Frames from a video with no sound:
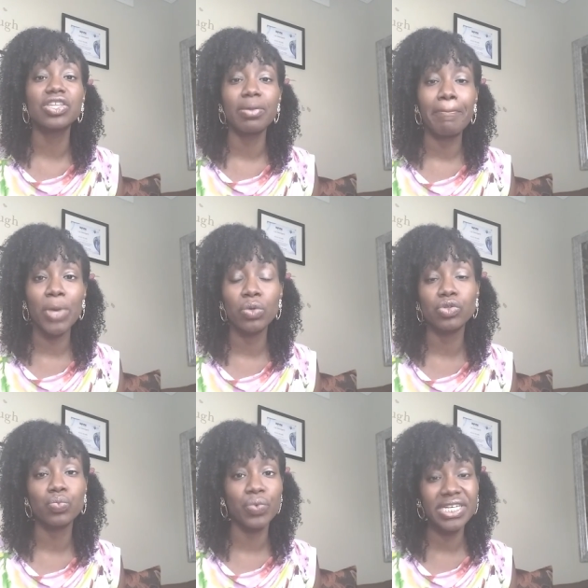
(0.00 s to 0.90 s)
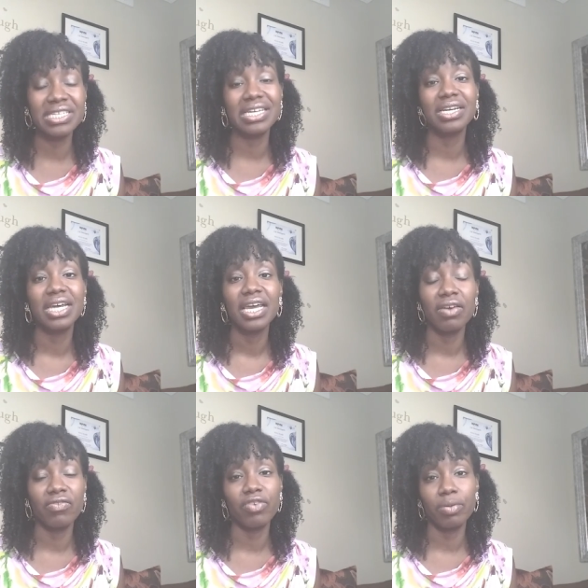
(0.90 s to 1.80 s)
to the most recent
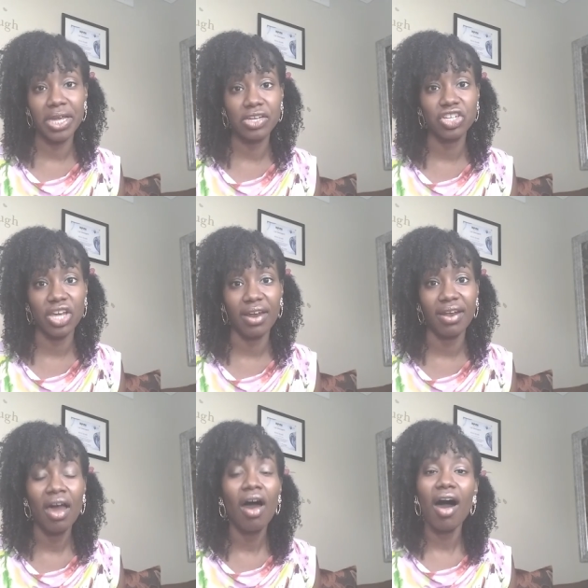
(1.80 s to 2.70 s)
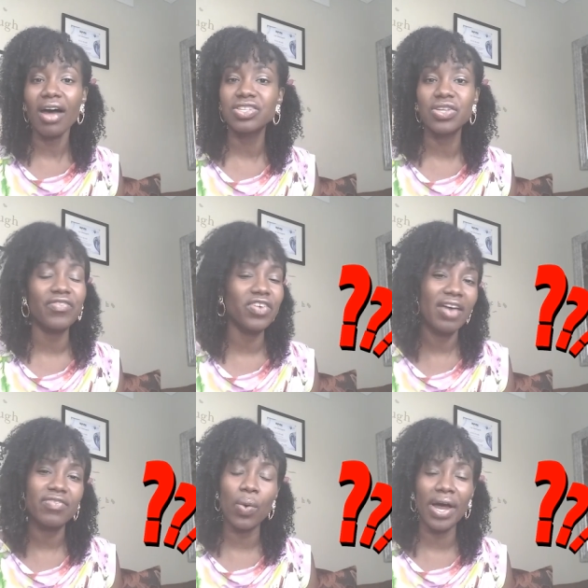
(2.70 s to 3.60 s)
information. Also, if
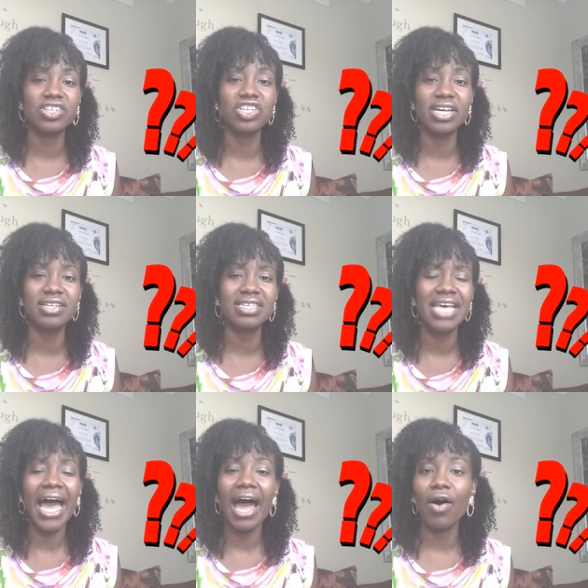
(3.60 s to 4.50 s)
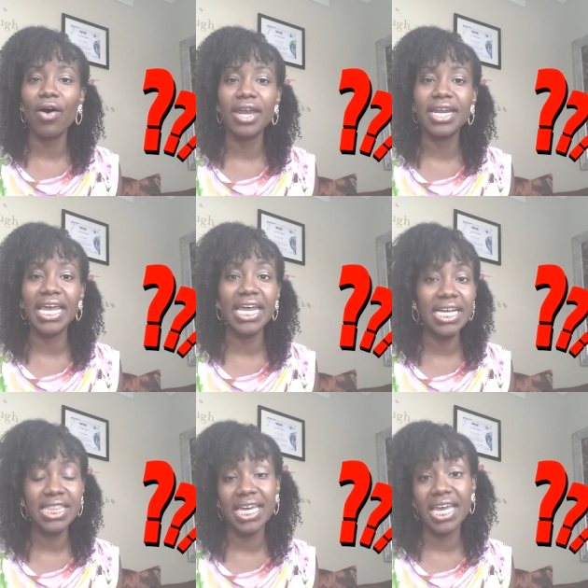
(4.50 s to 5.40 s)
you have questions on
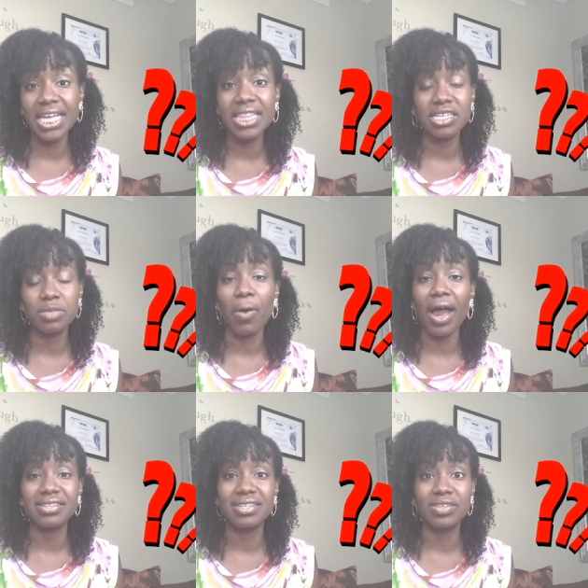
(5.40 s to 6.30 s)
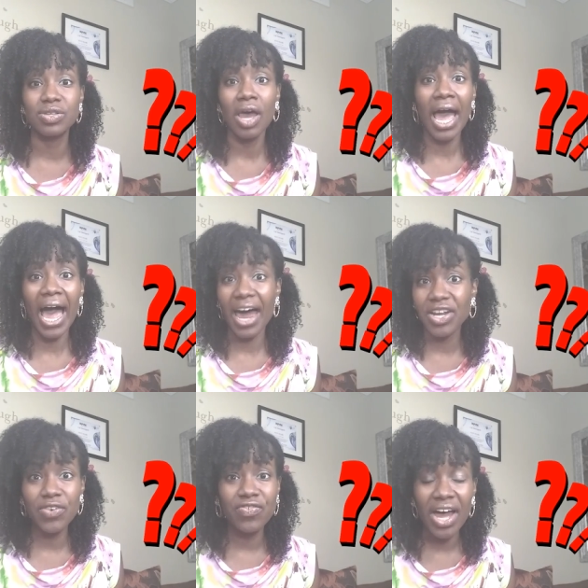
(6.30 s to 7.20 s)
anything in this process, how
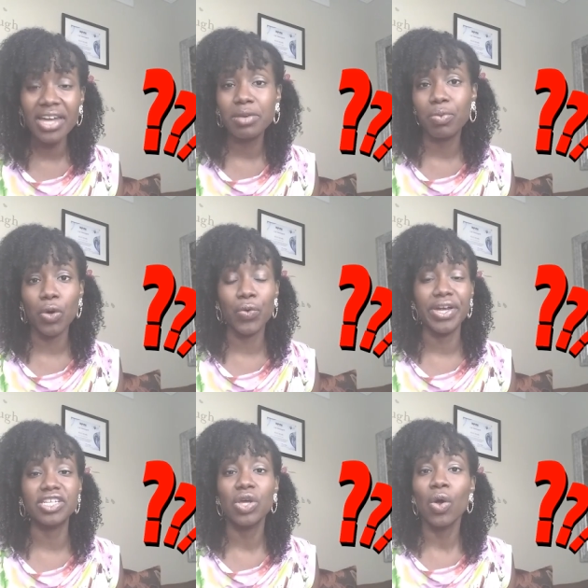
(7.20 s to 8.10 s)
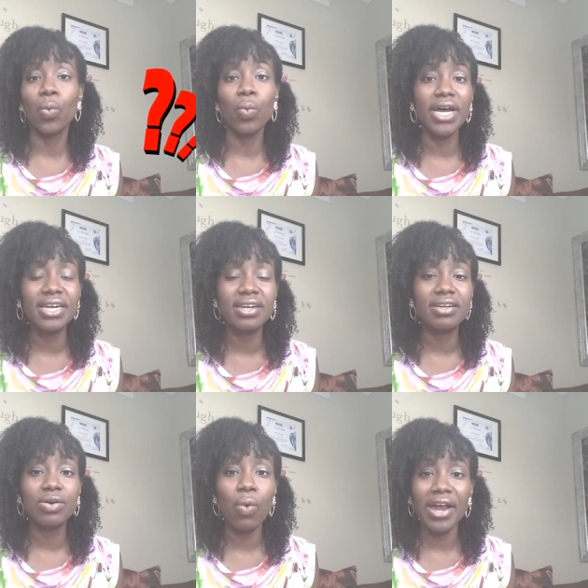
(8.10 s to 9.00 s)
do you find a brokerage? What
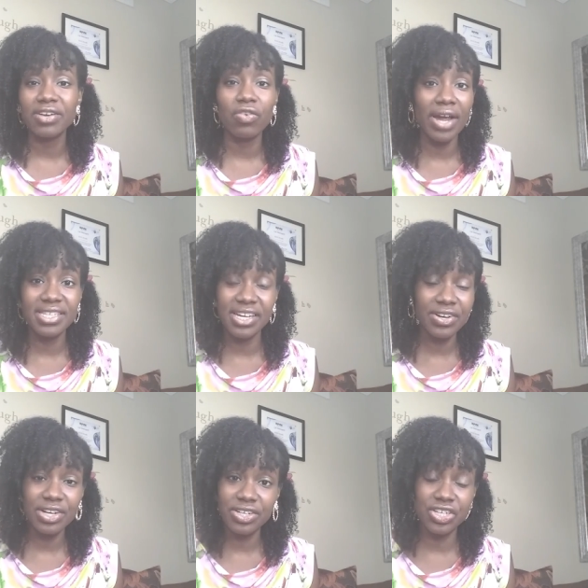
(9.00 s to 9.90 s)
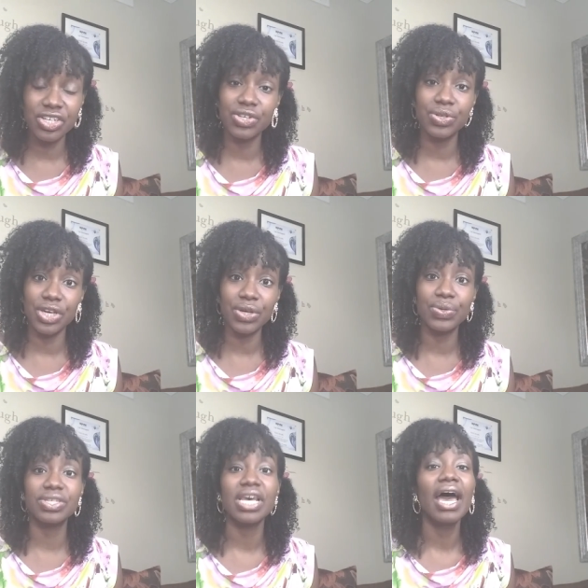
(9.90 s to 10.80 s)
criteria should you
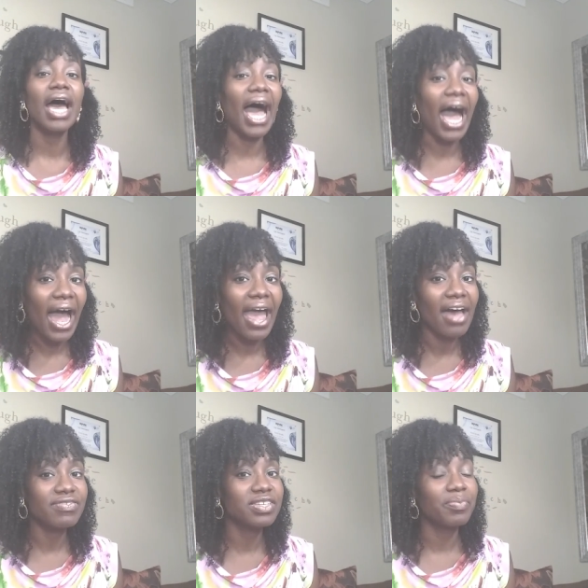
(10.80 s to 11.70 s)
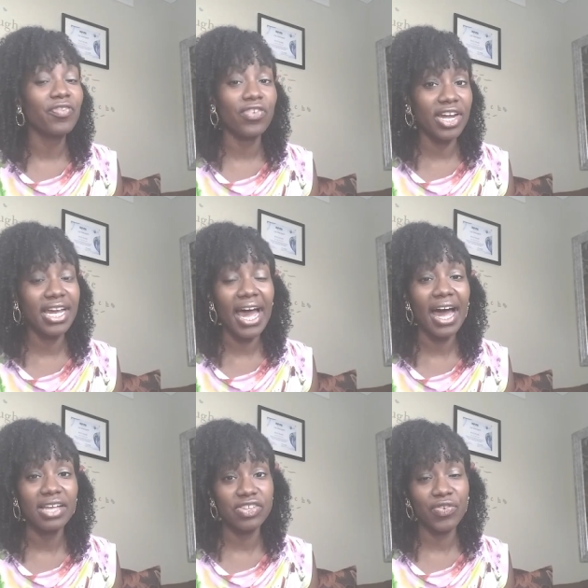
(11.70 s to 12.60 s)
use? I have some free
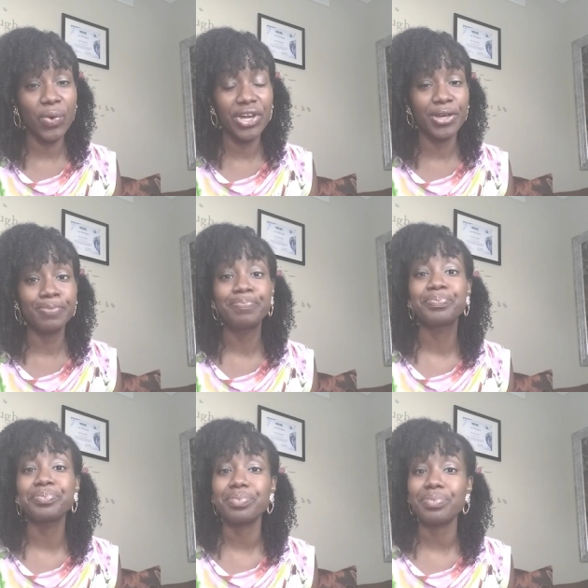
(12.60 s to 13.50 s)
guides for you.